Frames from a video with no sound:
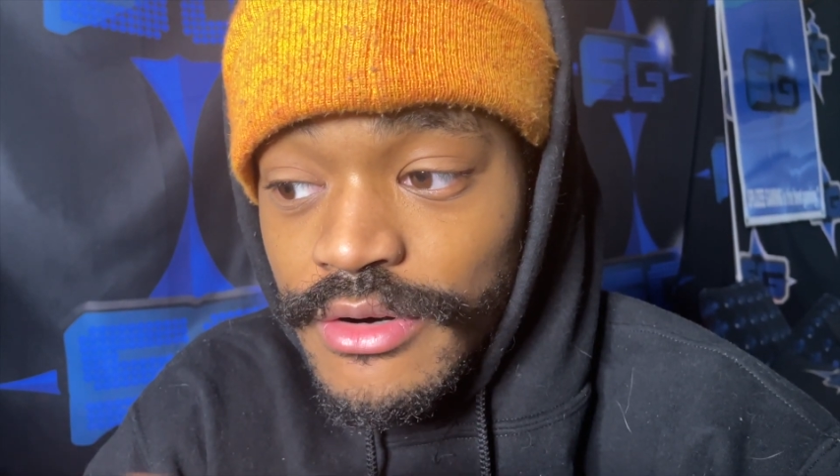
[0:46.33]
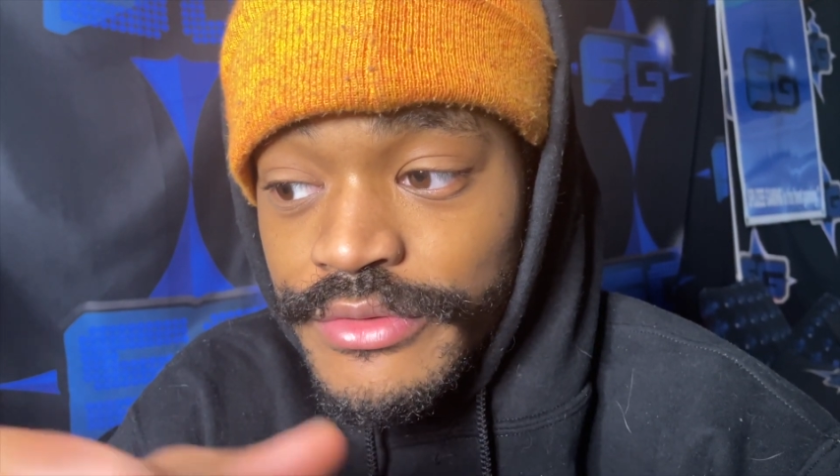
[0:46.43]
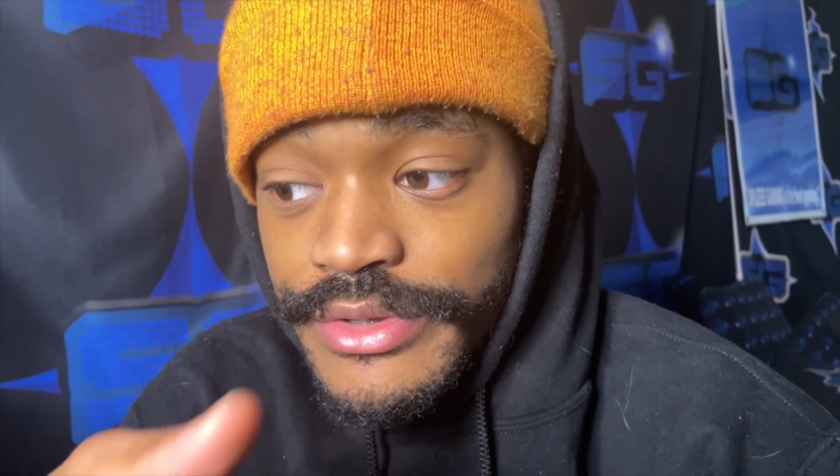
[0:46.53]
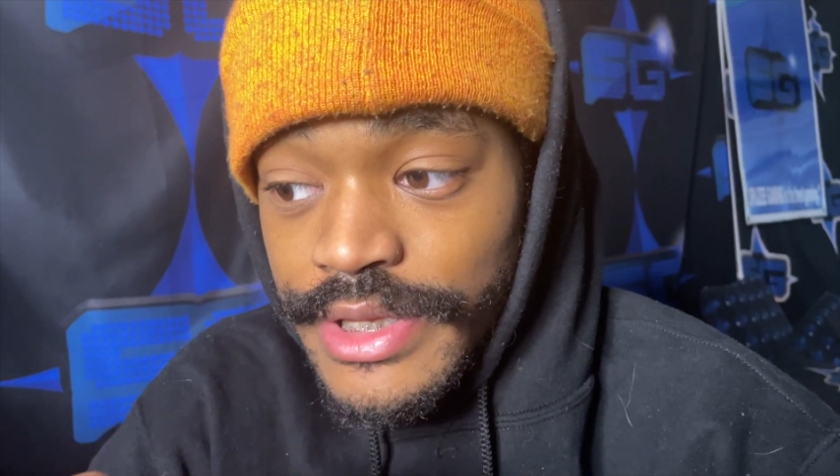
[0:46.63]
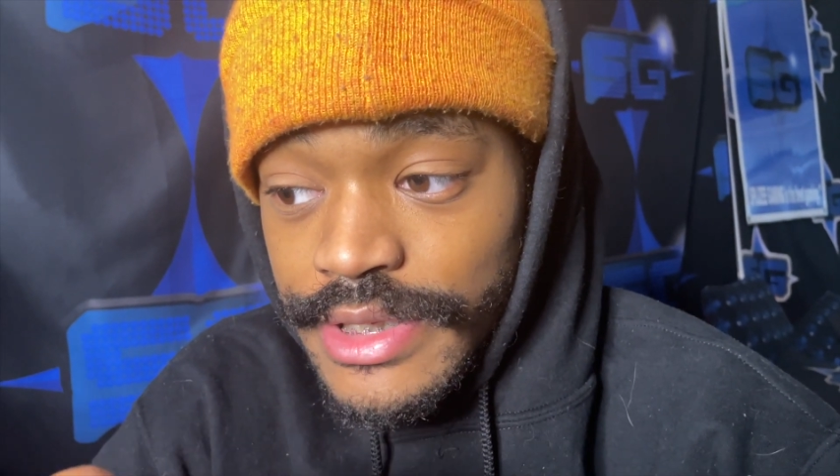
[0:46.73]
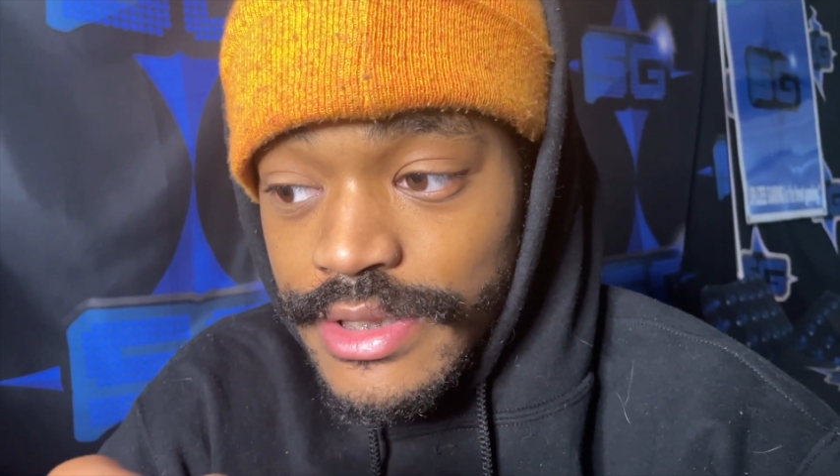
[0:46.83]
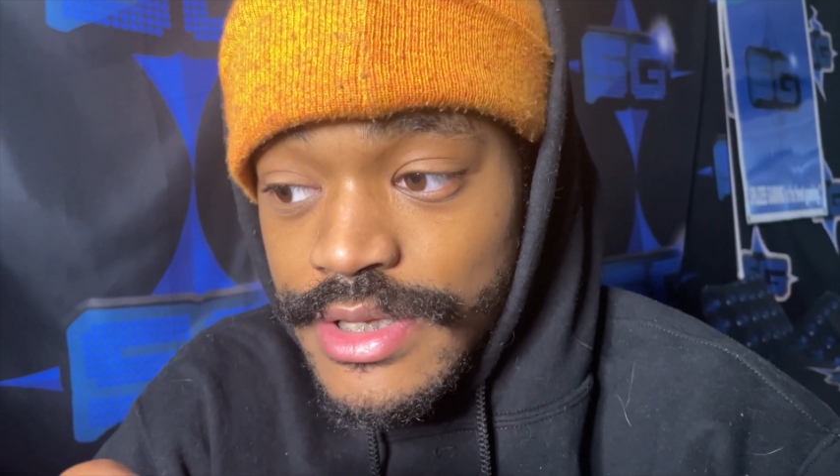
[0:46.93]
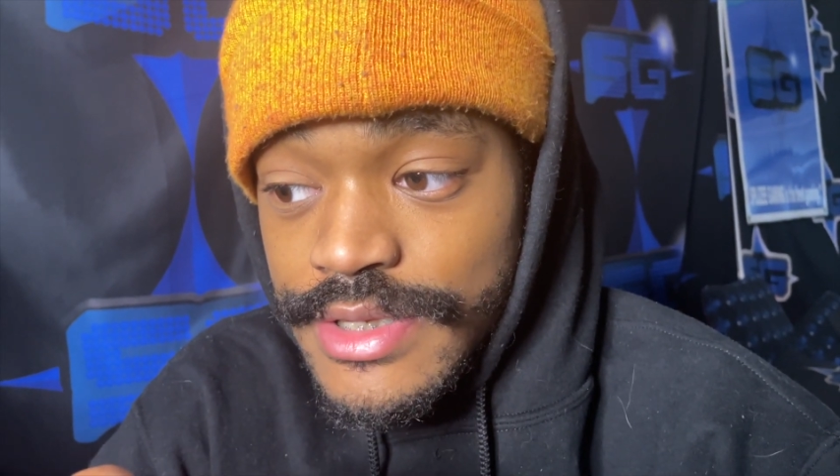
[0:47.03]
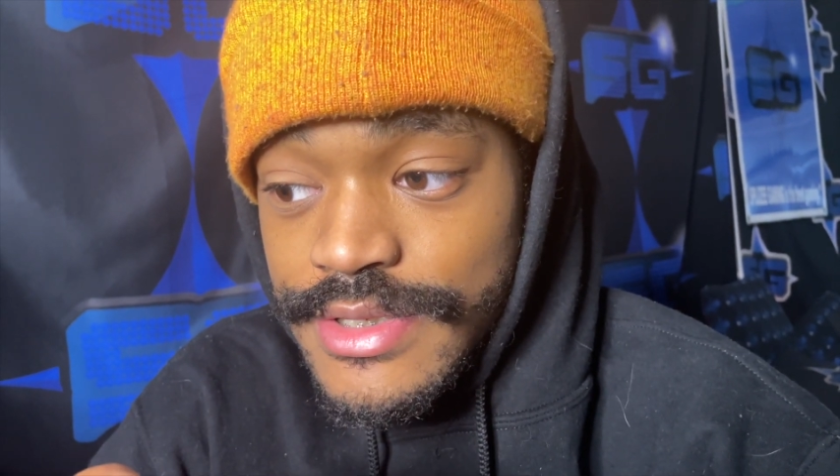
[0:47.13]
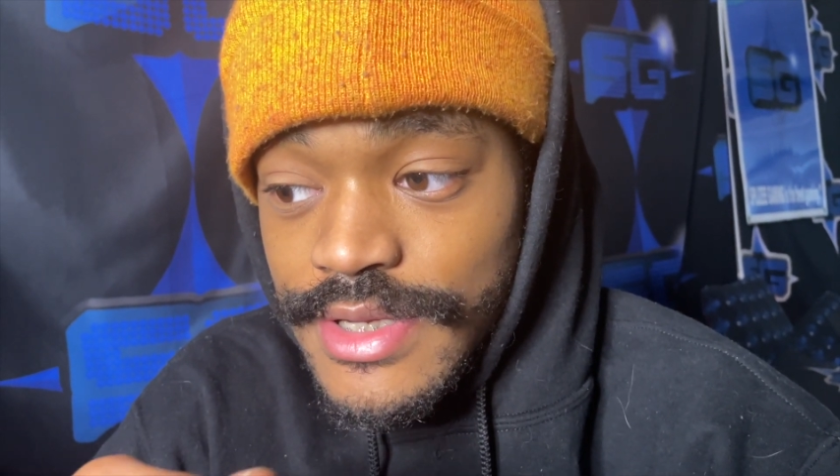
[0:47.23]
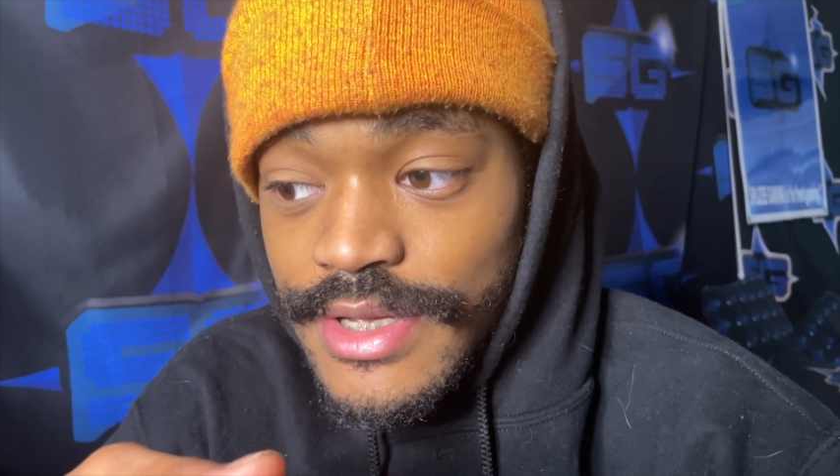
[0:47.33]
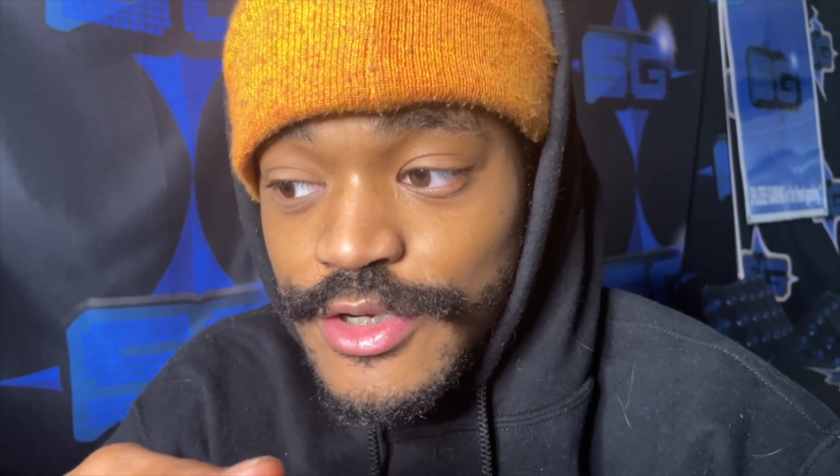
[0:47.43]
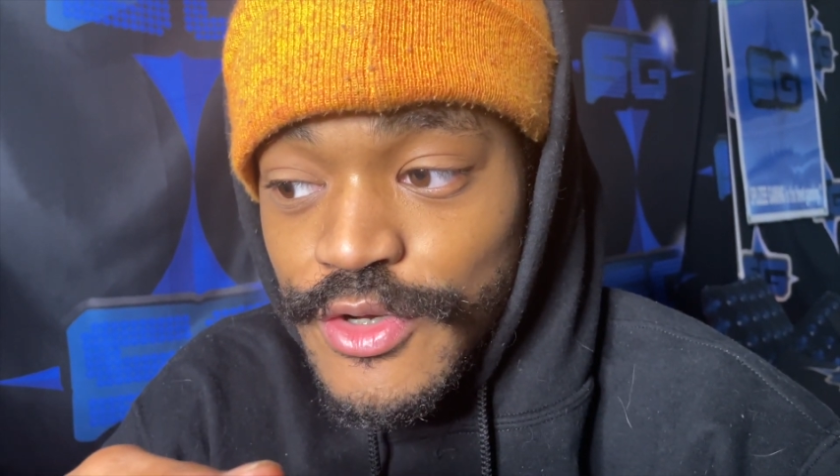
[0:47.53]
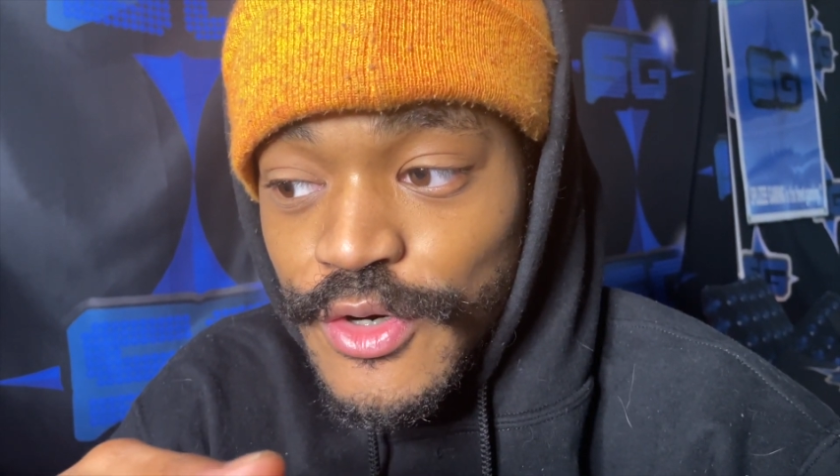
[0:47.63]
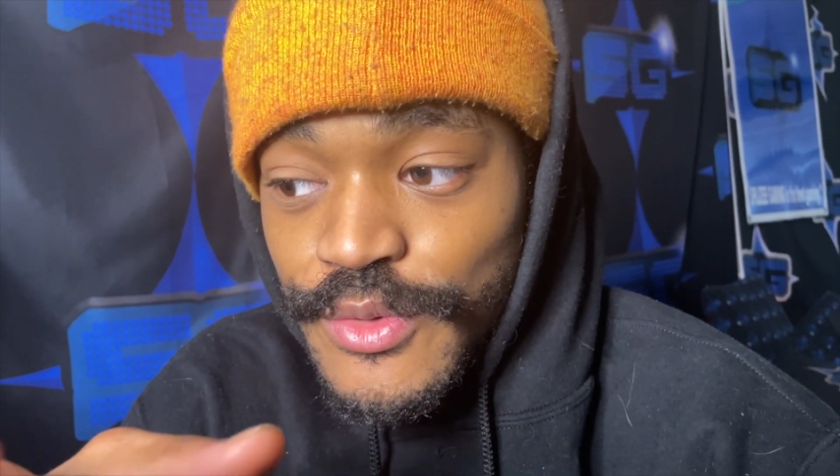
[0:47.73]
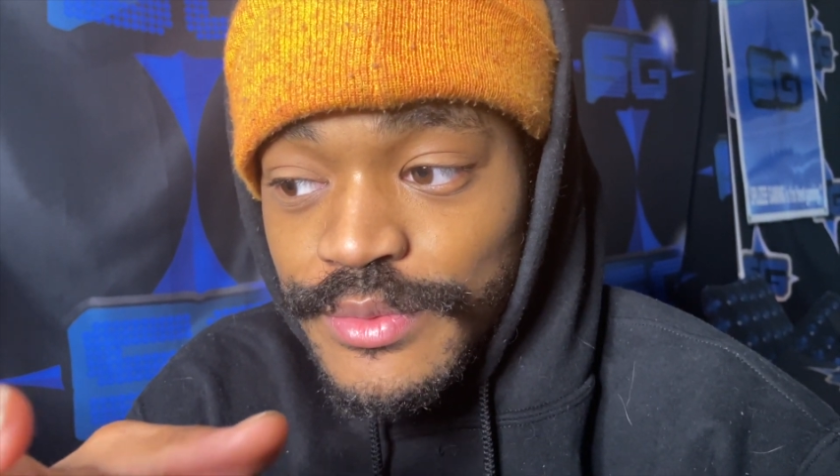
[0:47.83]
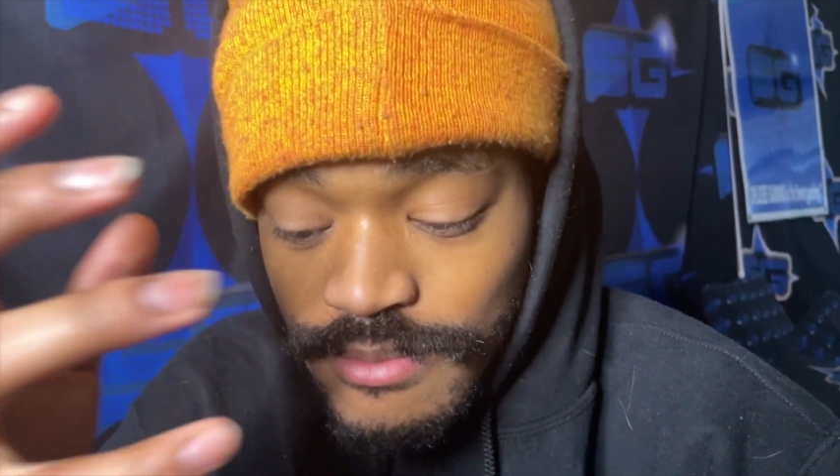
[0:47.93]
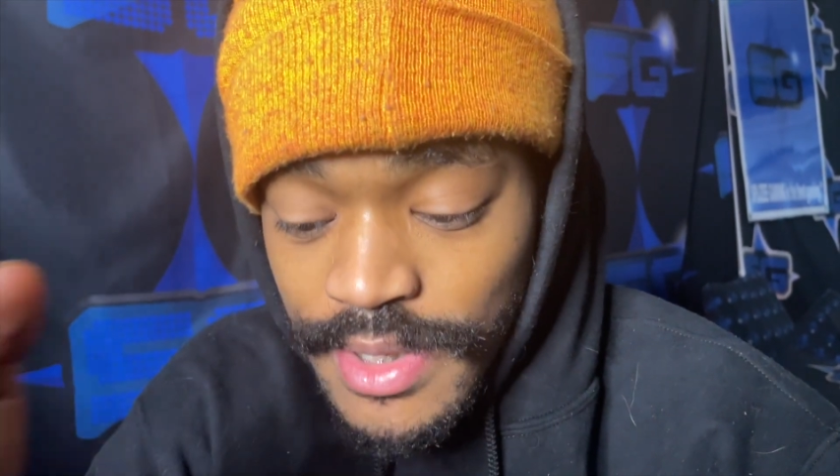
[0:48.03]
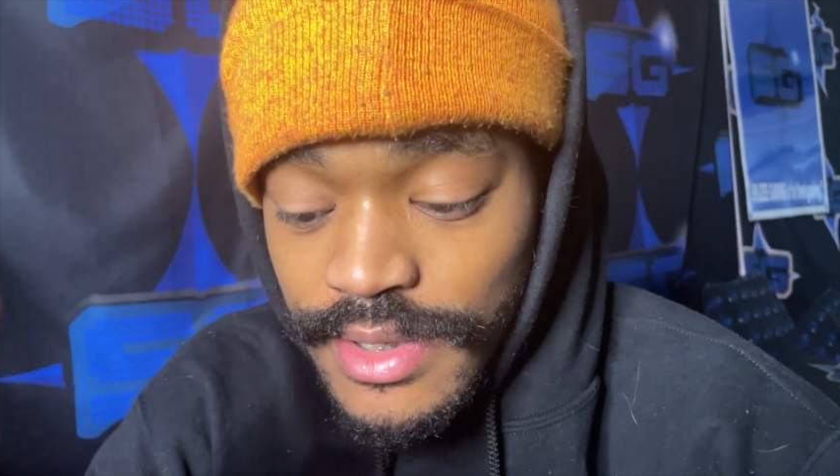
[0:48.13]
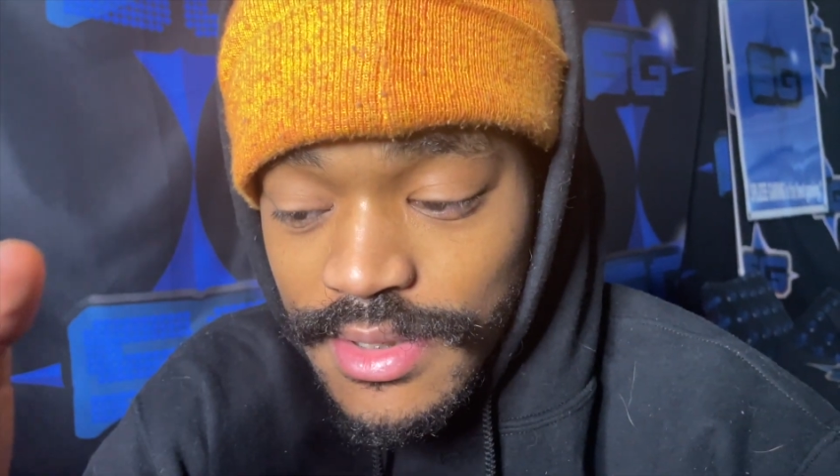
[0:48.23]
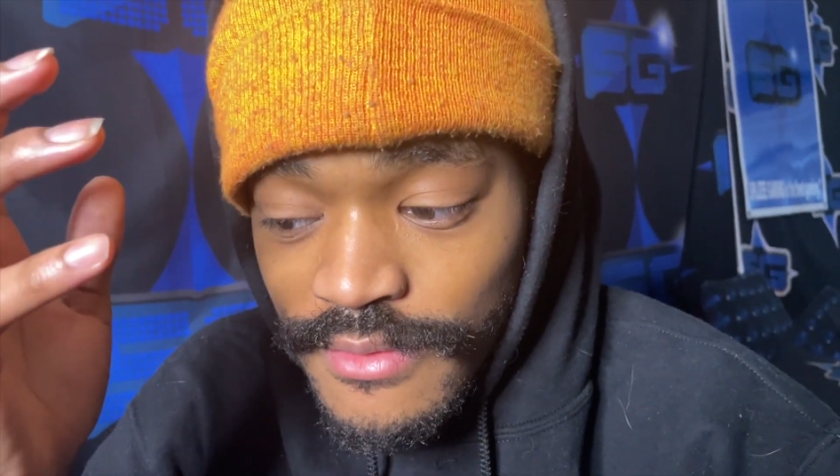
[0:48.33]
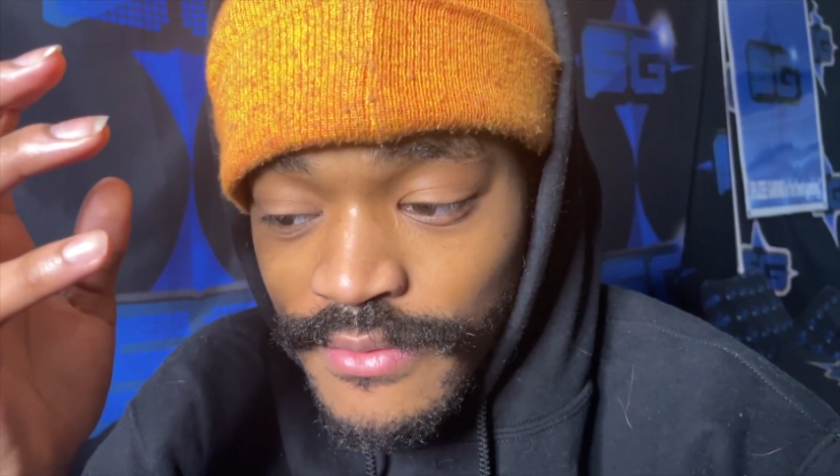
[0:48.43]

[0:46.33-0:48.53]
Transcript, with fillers: overthink these and you know make